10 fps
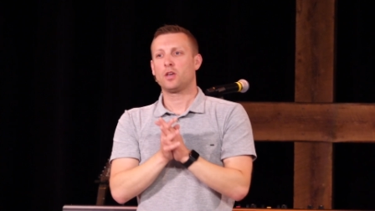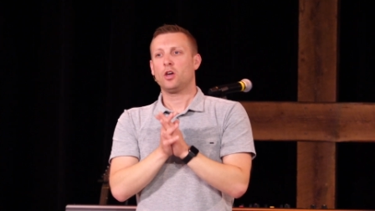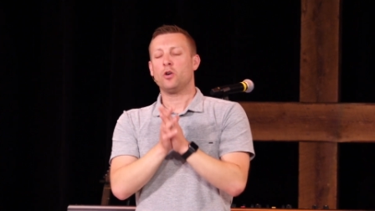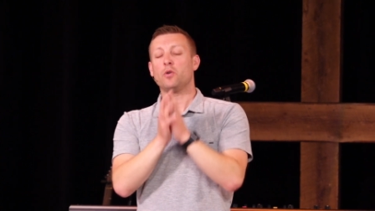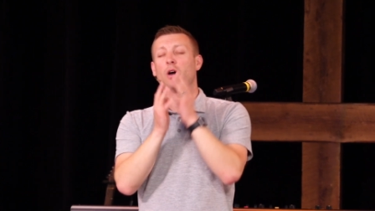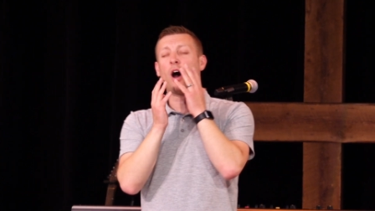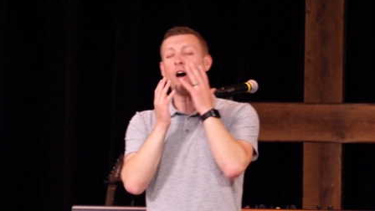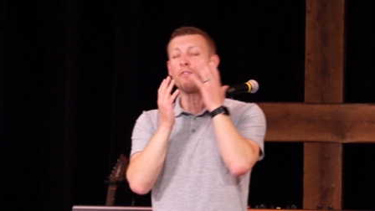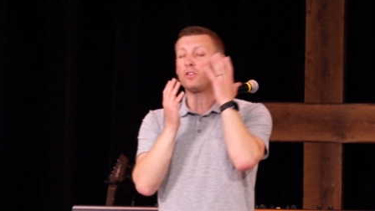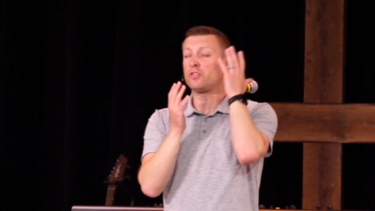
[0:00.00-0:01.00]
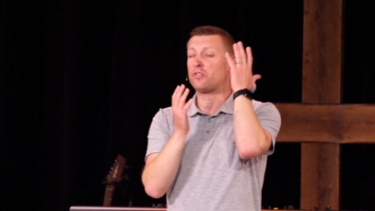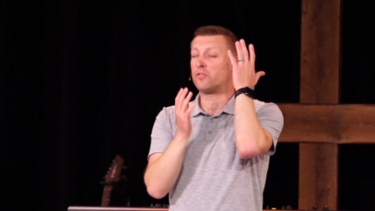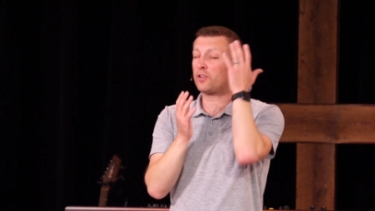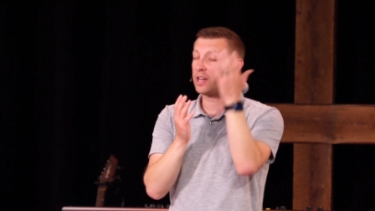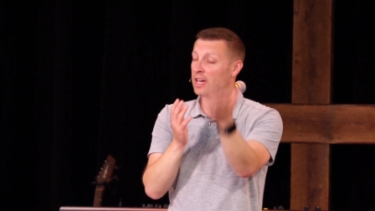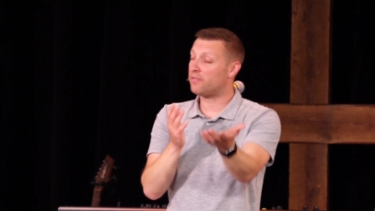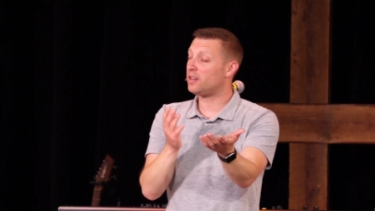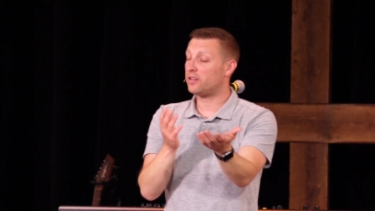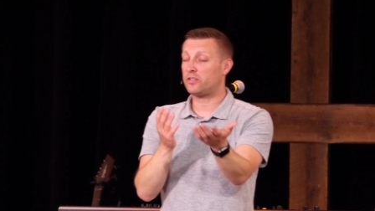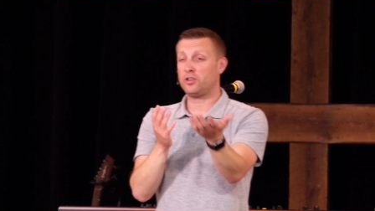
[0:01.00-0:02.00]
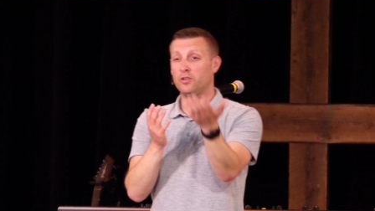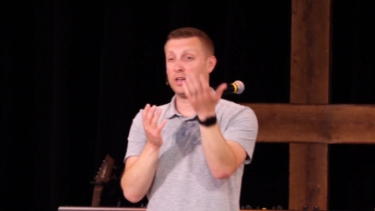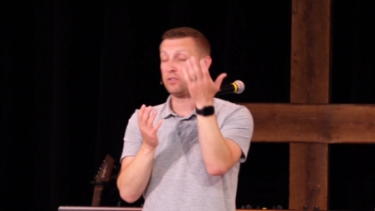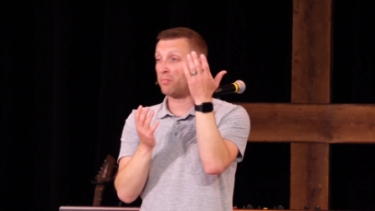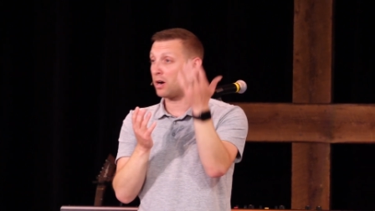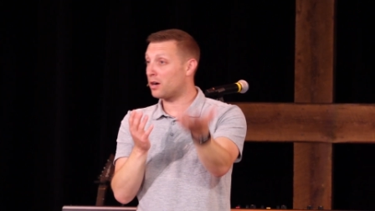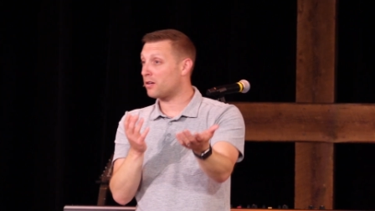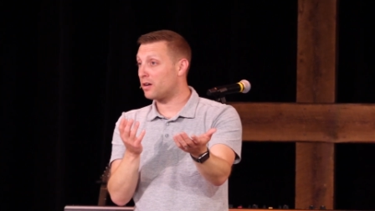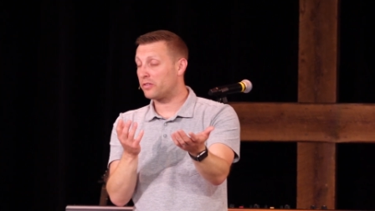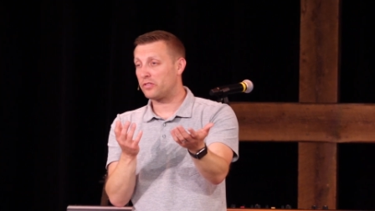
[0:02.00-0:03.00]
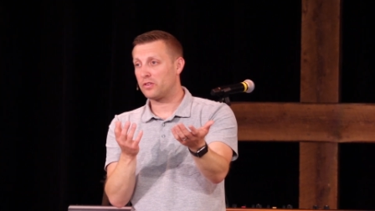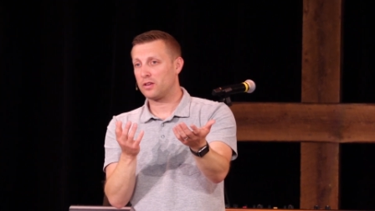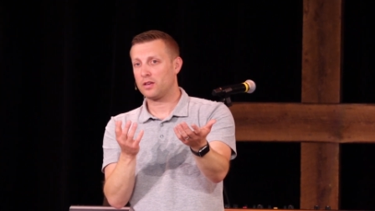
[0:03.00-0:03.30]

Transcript: who offers forgiveness to his murderers